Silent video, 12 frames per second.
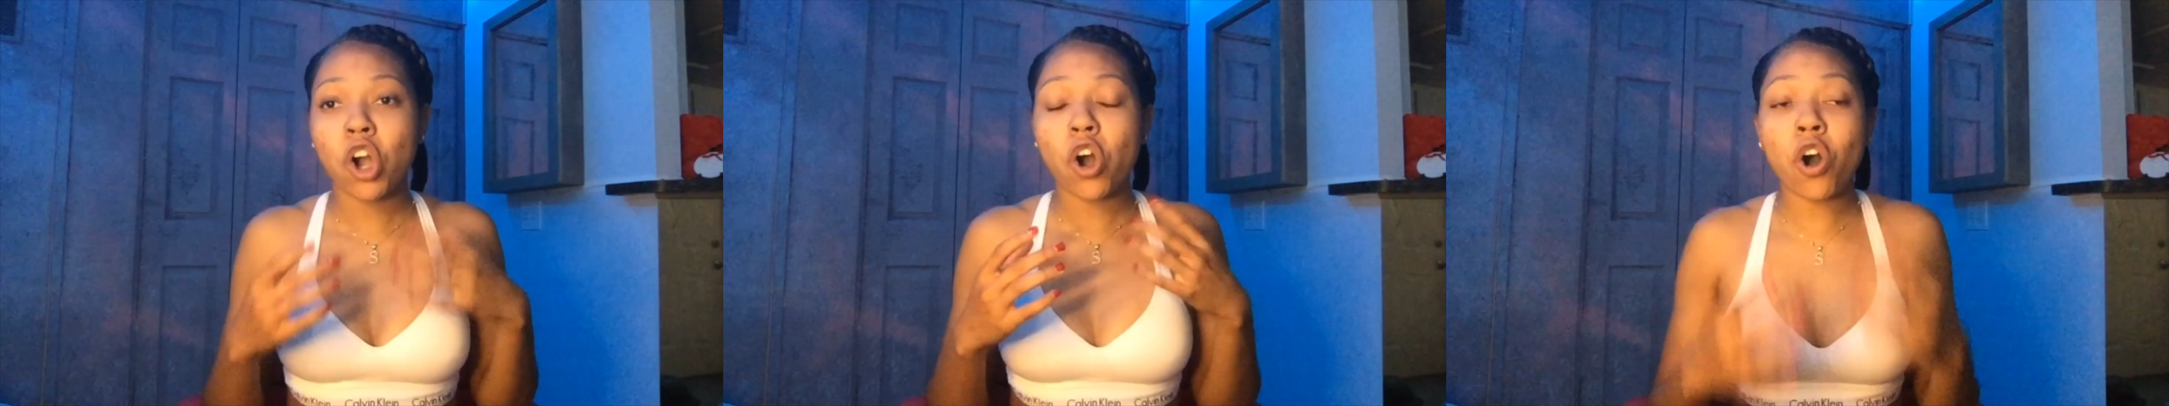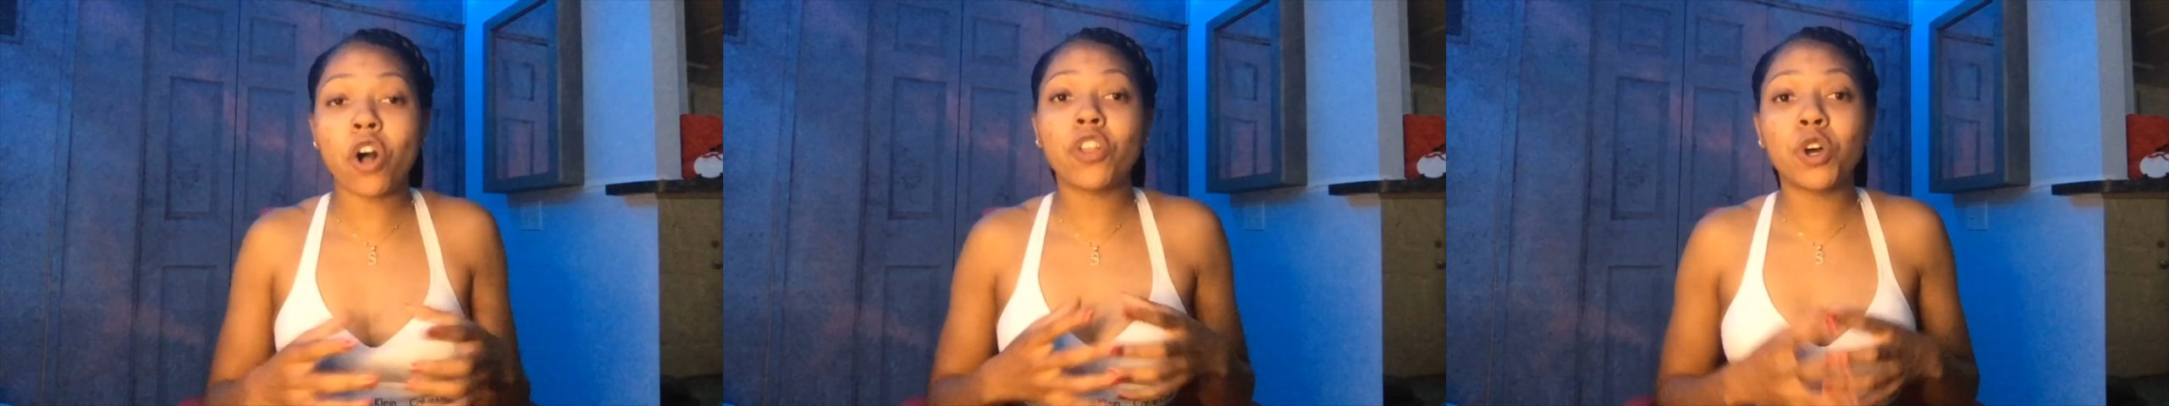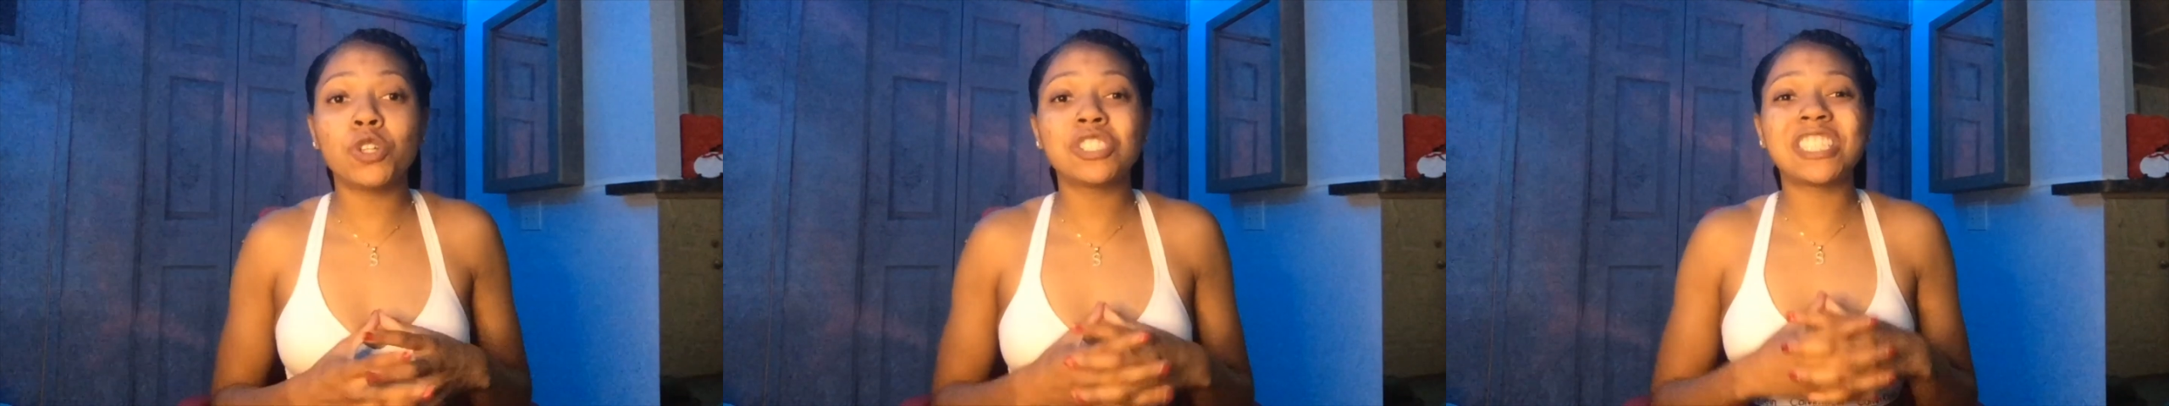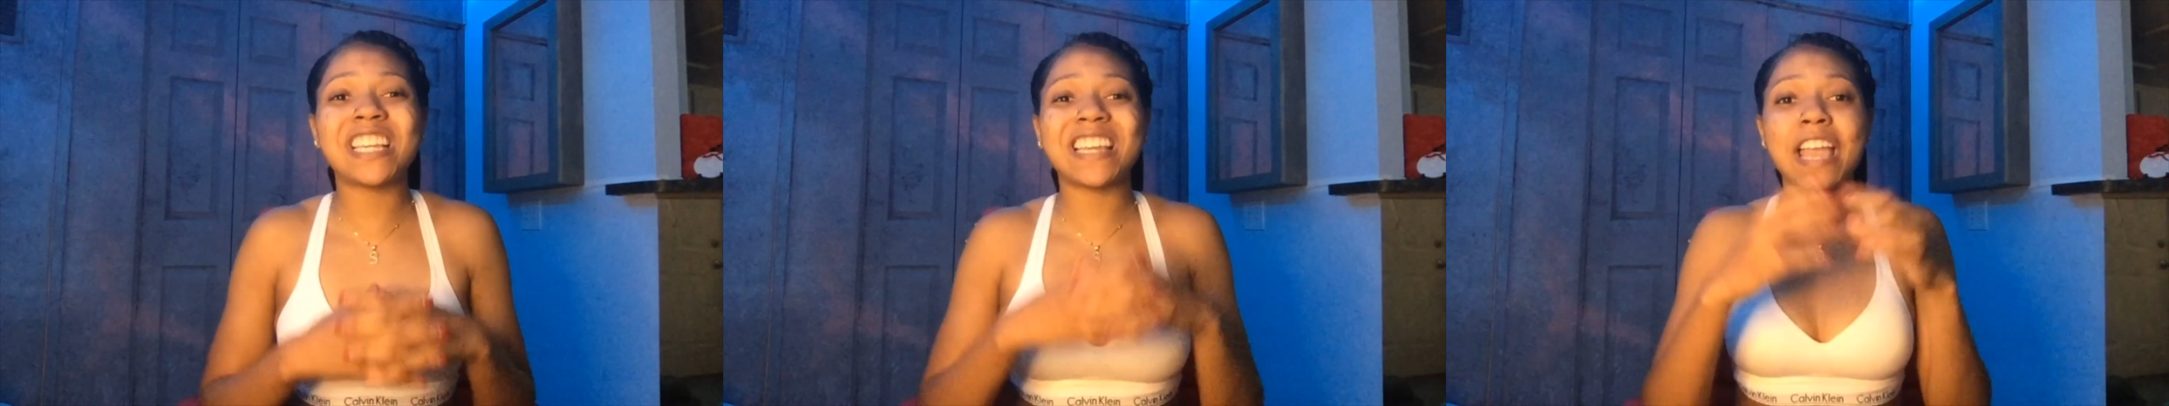all those
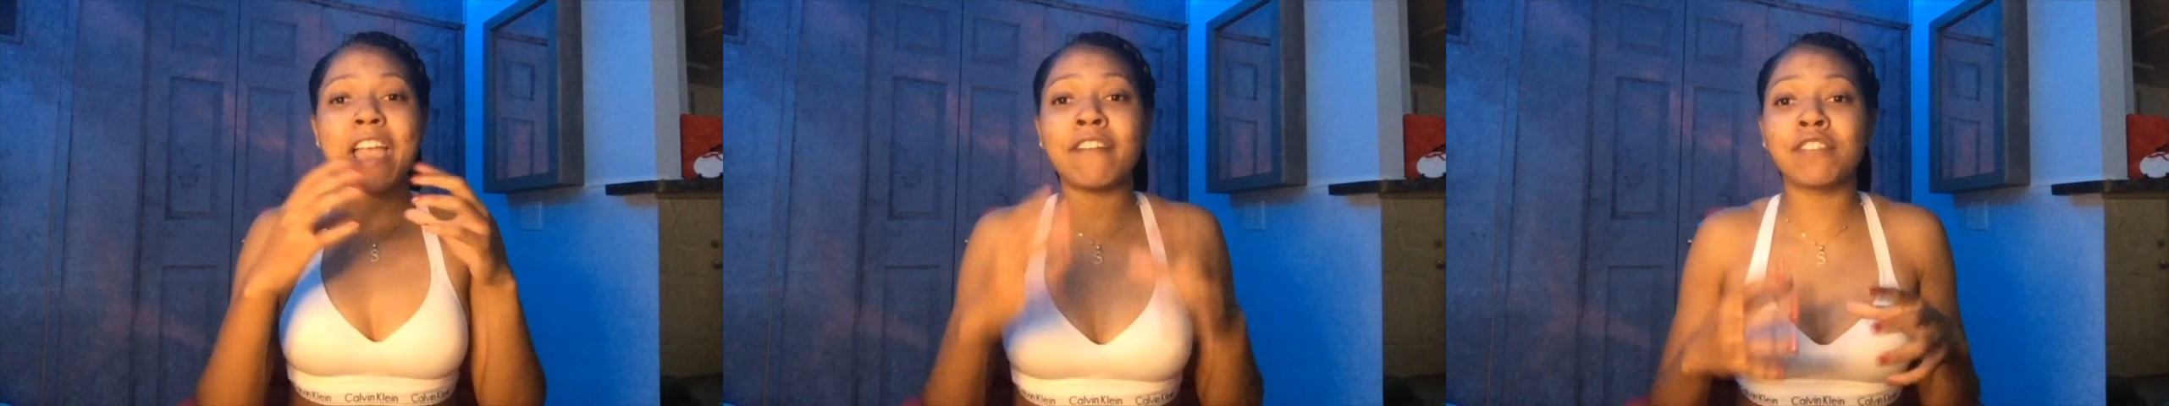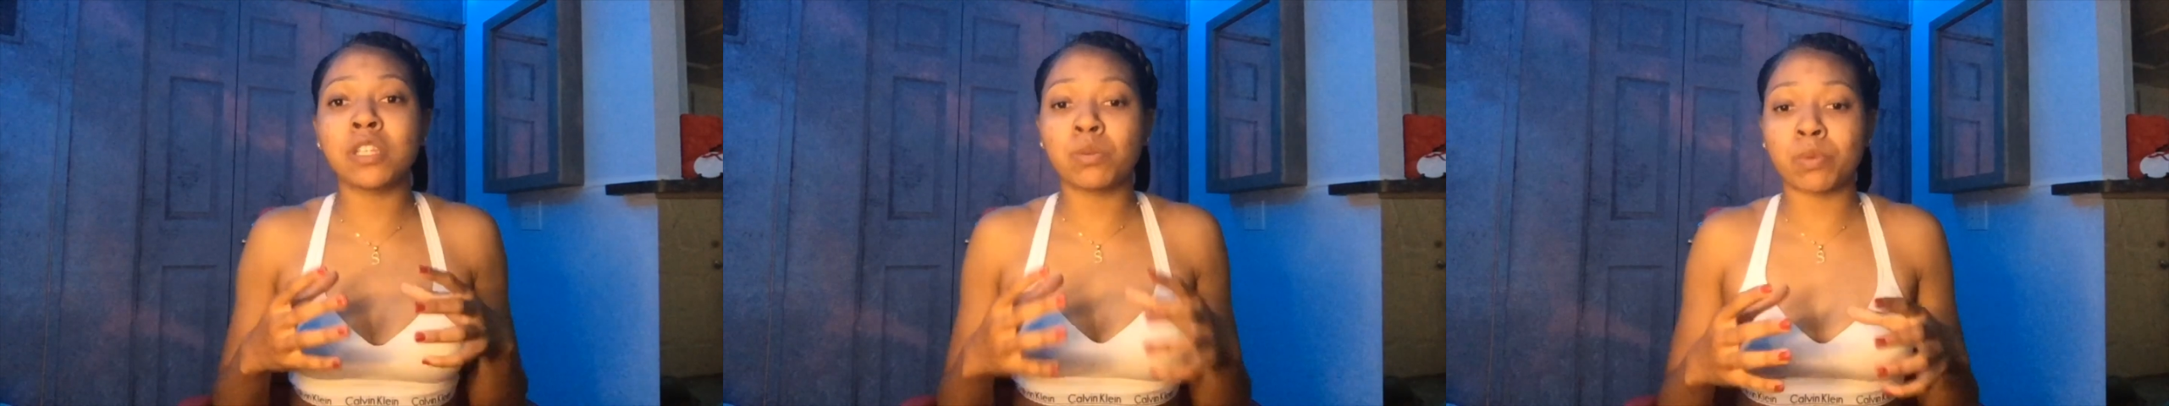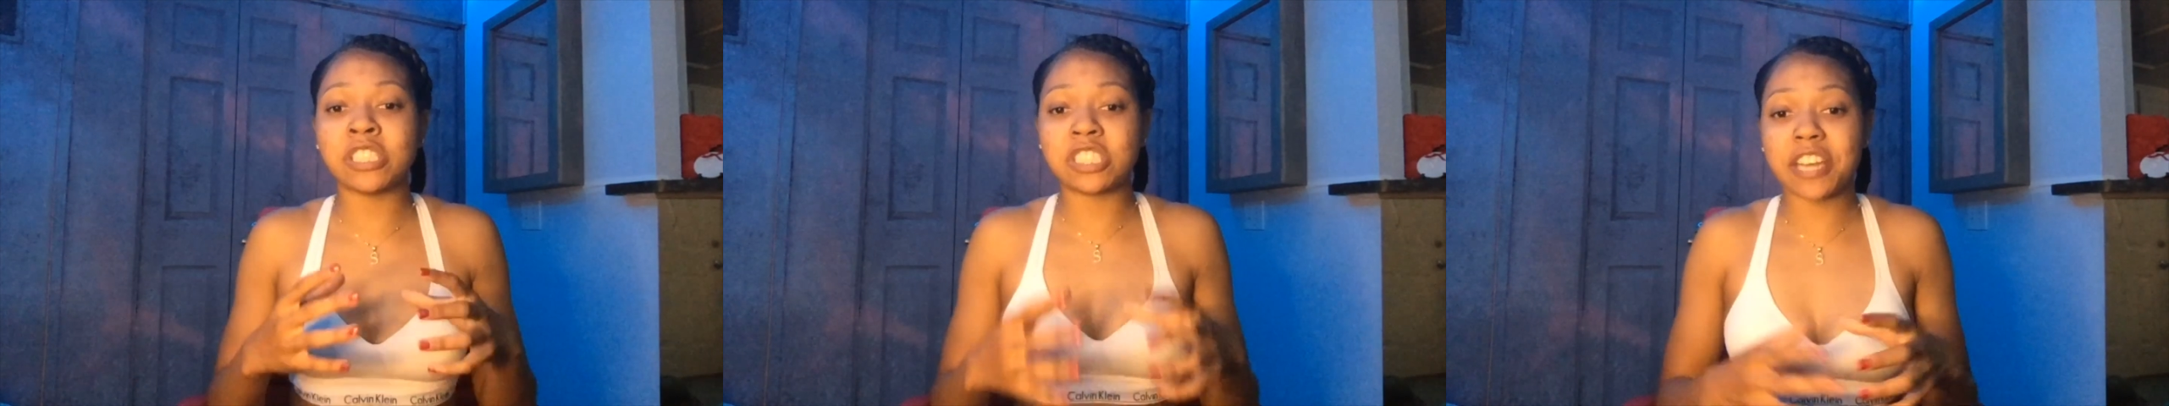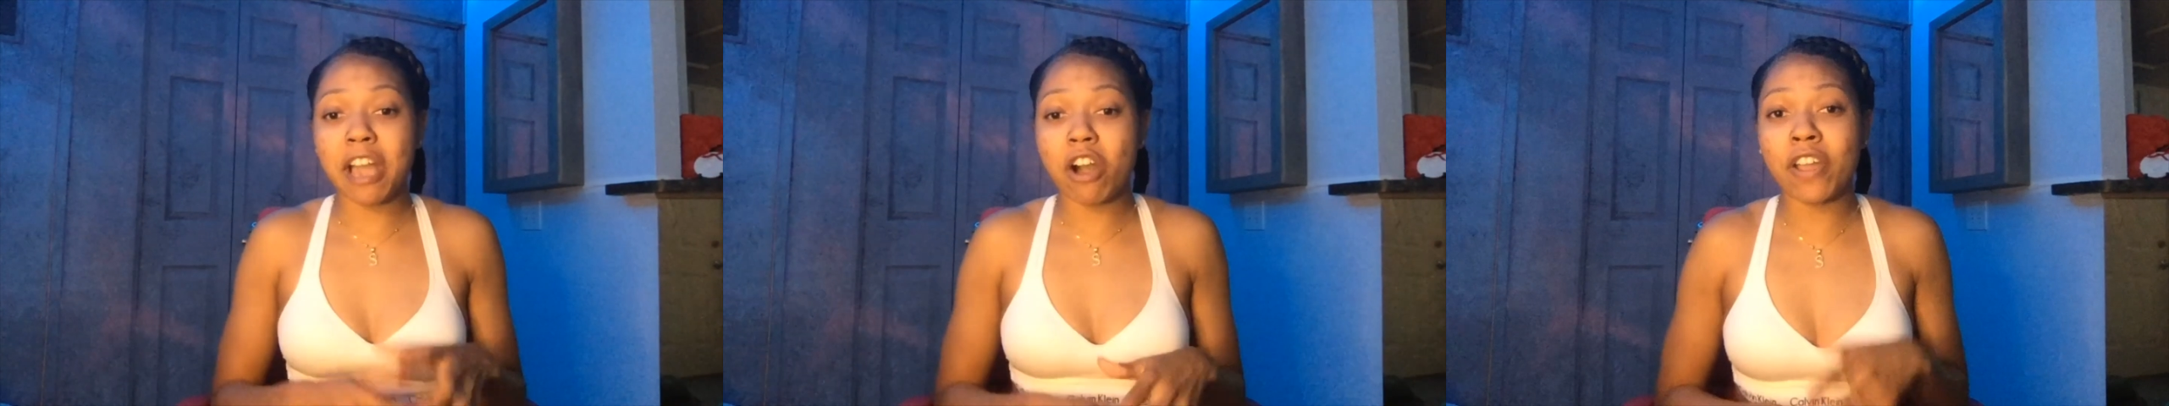get heavily rented out.